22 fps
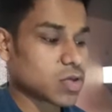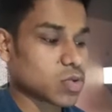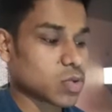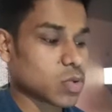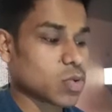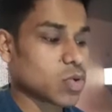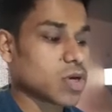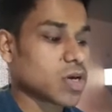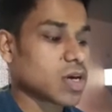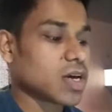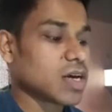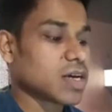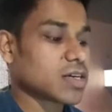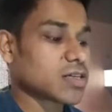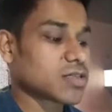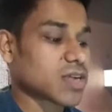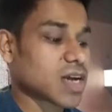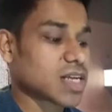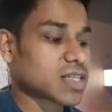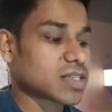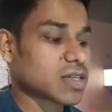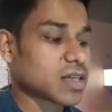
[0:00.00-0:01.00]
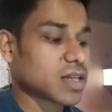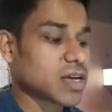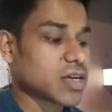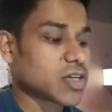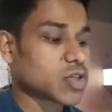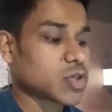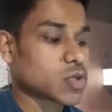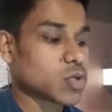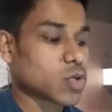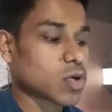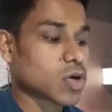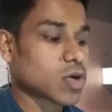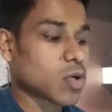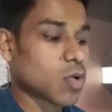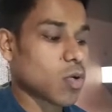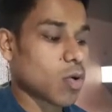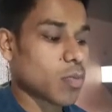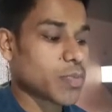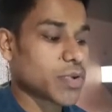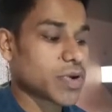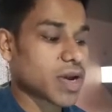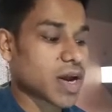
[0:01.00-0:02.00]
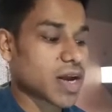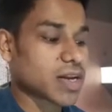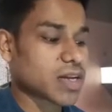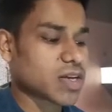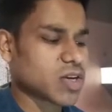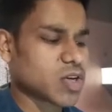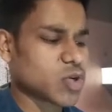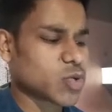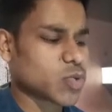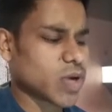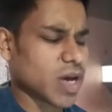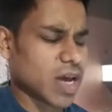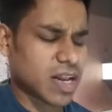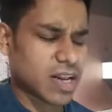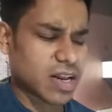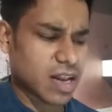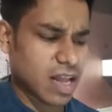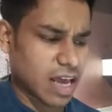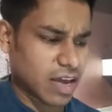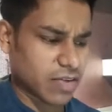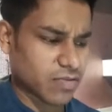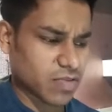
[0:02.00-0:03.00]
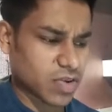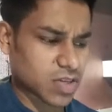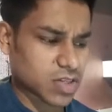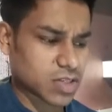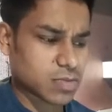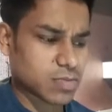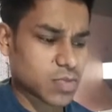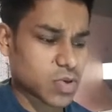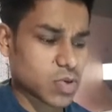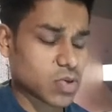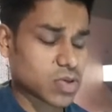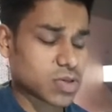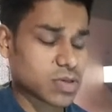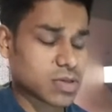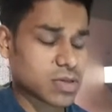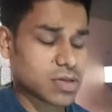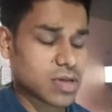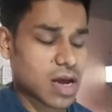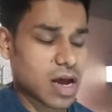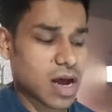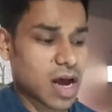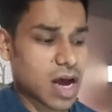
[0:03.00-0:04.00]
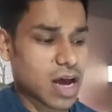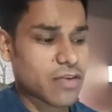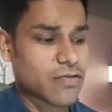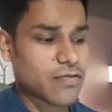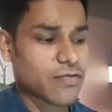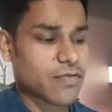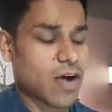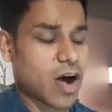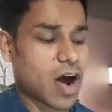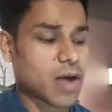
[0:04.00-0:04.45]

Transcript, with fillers: so translate your copywriting into any language because I,